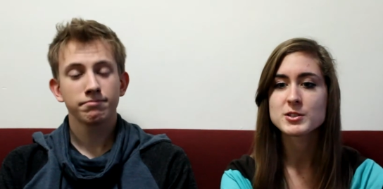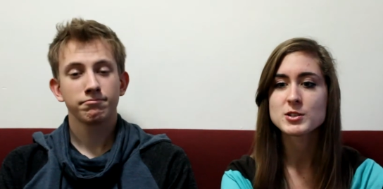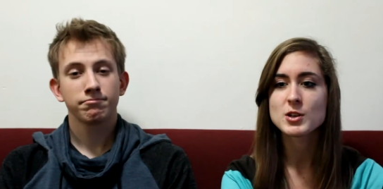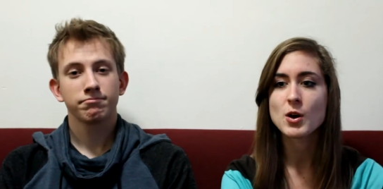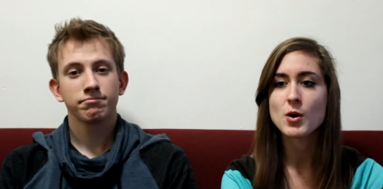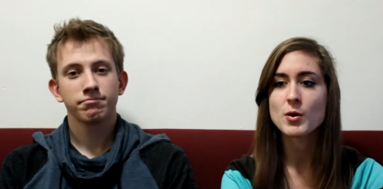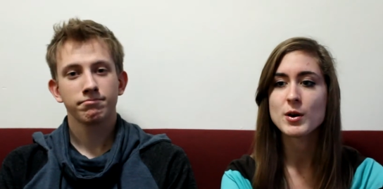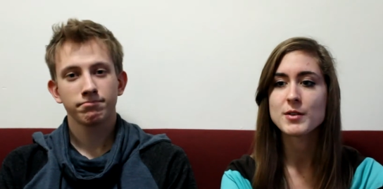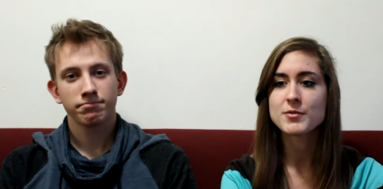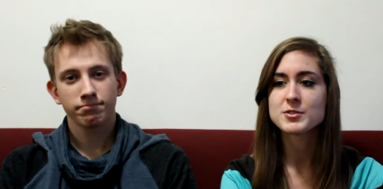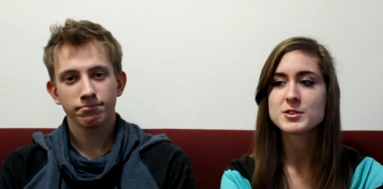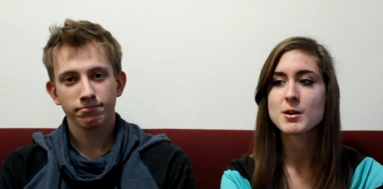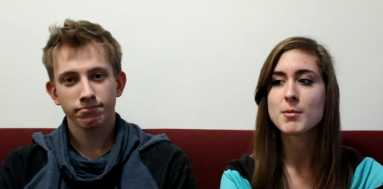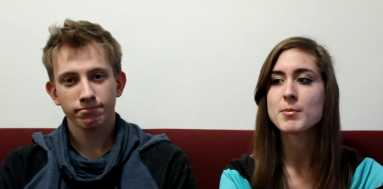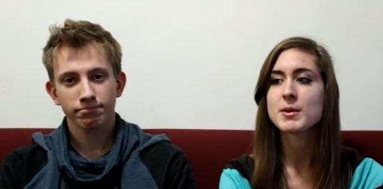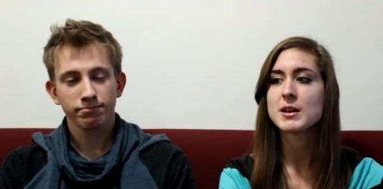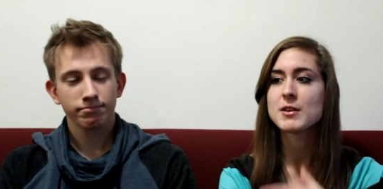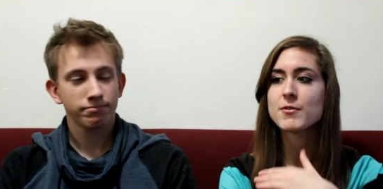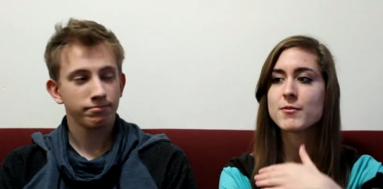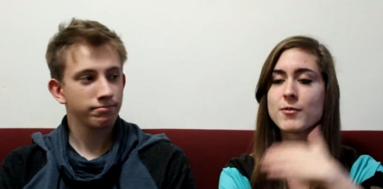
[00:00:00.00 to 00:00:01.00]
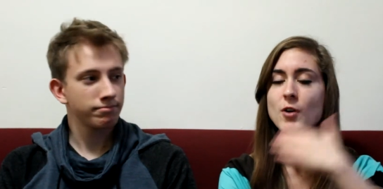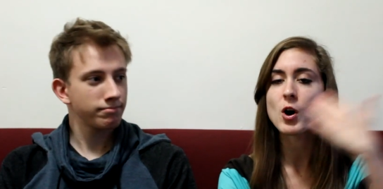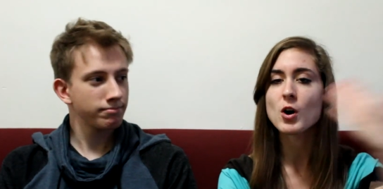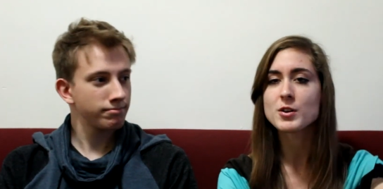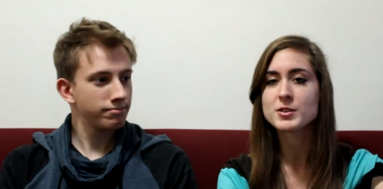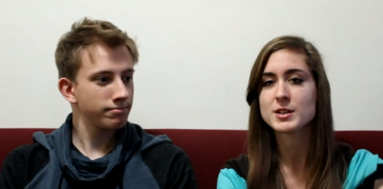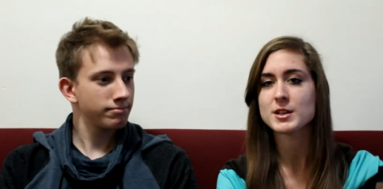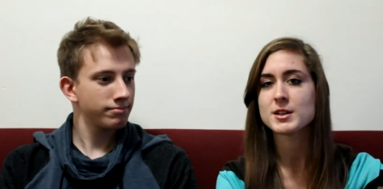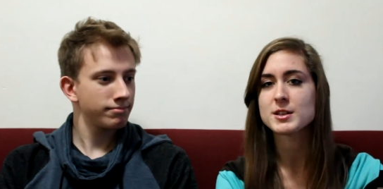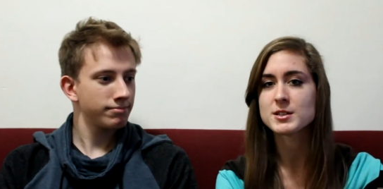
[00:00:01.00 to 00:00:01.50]
Speaker 1: So if somebody
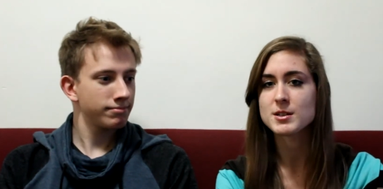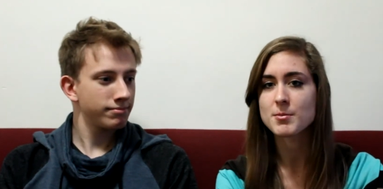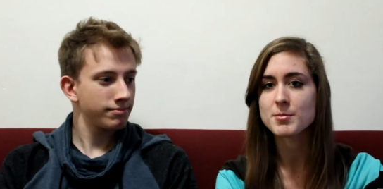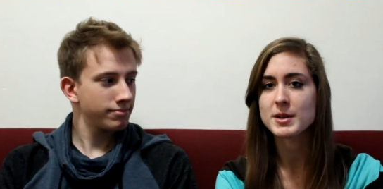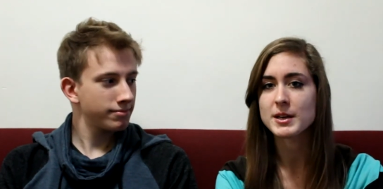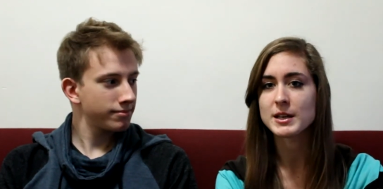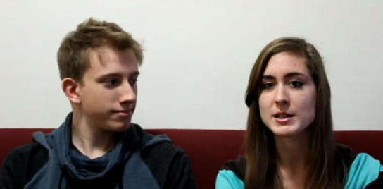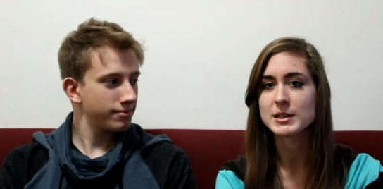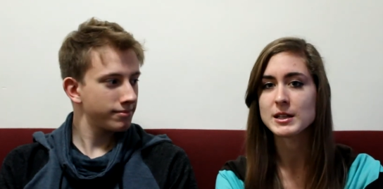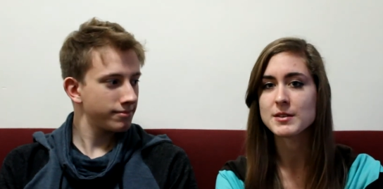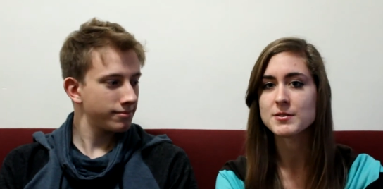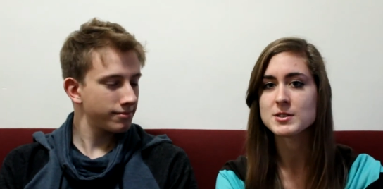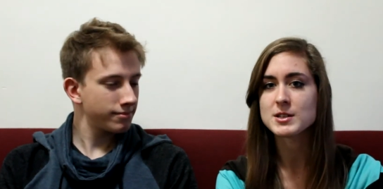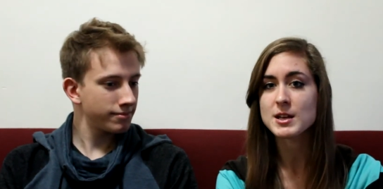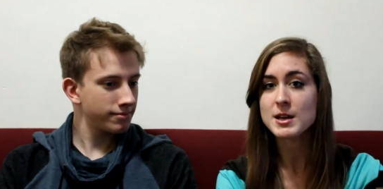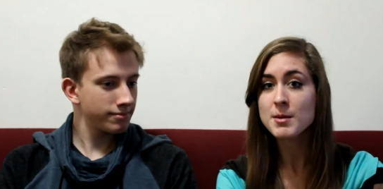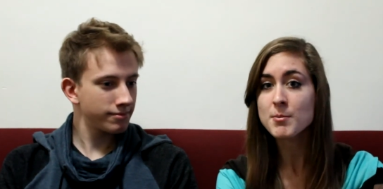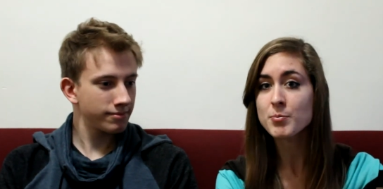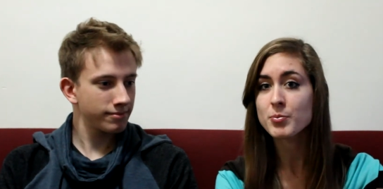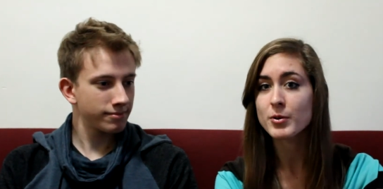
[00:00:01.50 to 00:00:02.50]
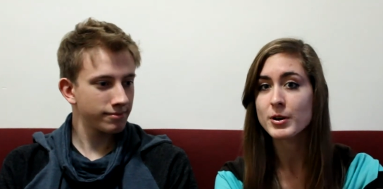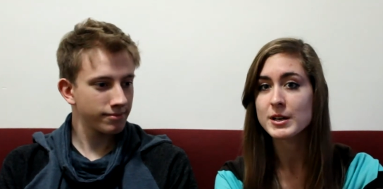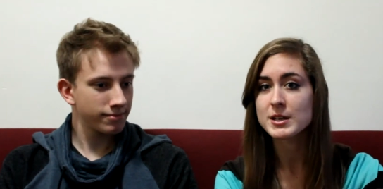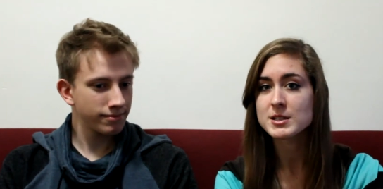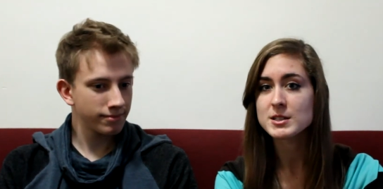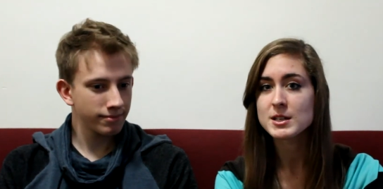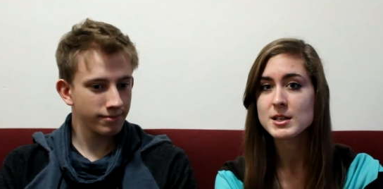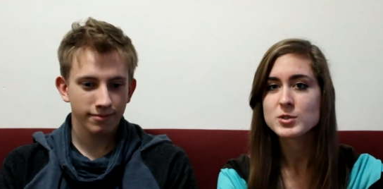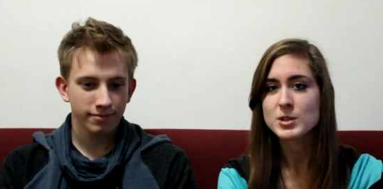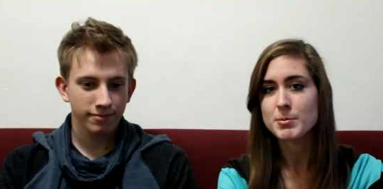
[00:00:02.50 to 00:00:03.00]
falls onto something and leaves an
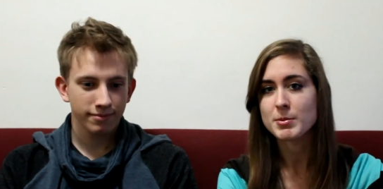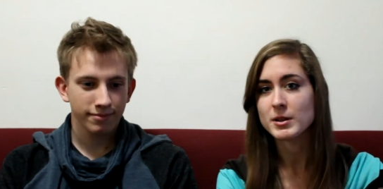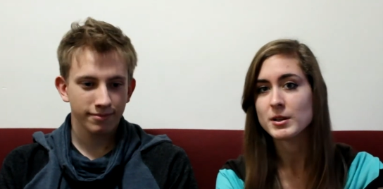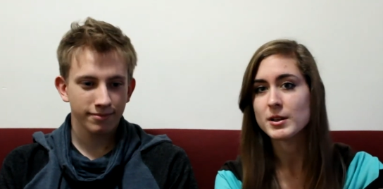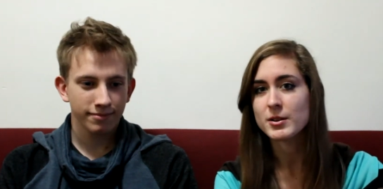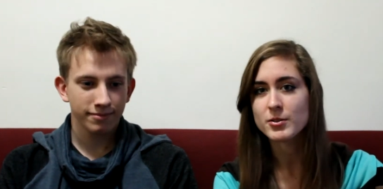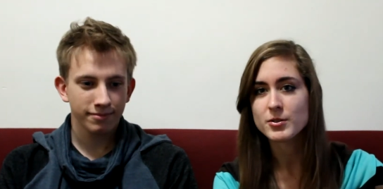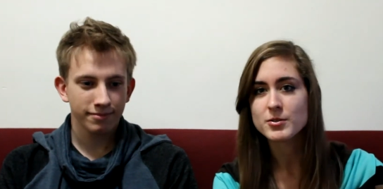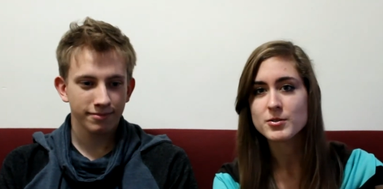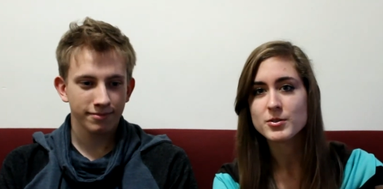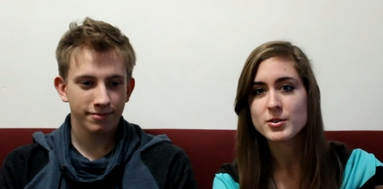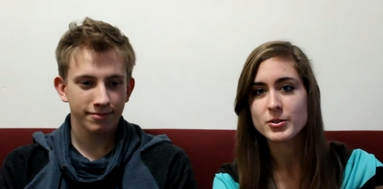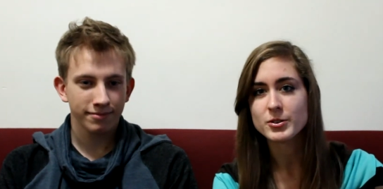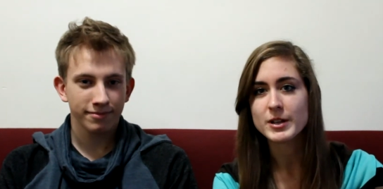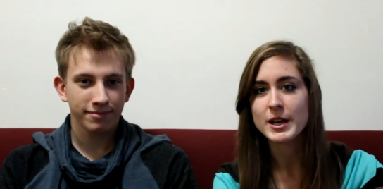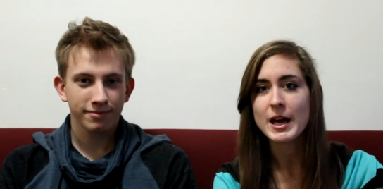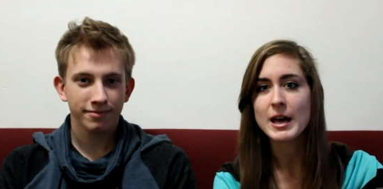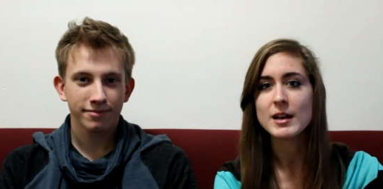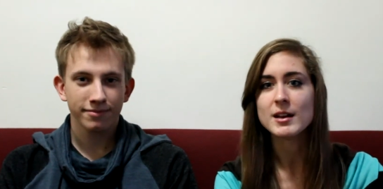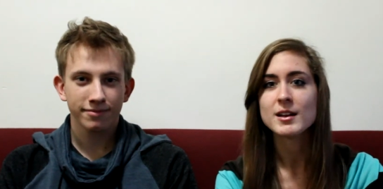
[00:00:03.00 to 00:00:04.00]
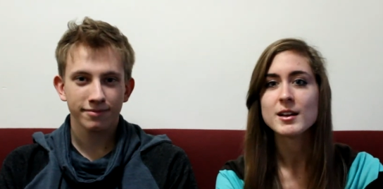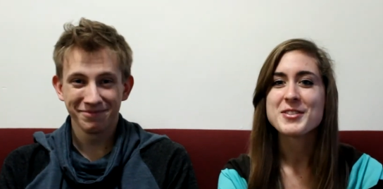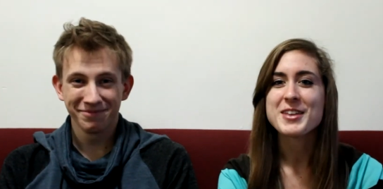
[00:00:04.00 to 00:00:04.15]
imprint, typically they're, they're dead,